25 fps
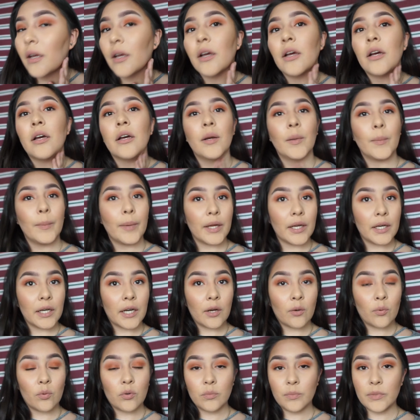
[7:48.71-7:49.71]
And
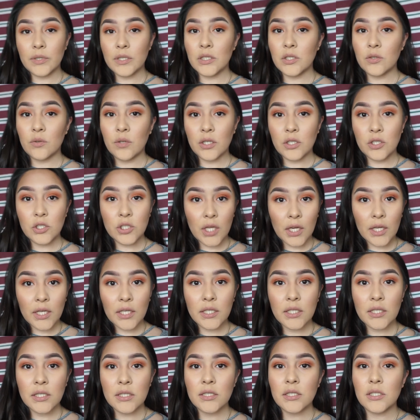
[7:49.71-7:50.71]
I will be doing
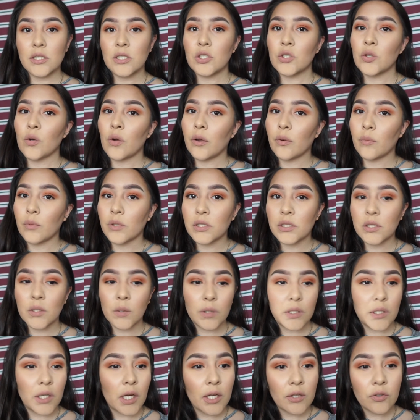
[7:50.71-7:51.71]
check-ins and showing what's
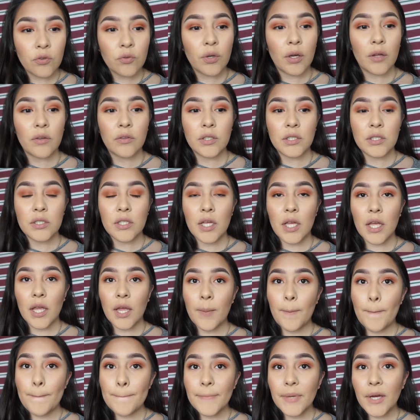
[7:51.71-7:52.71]
going on throughout the day,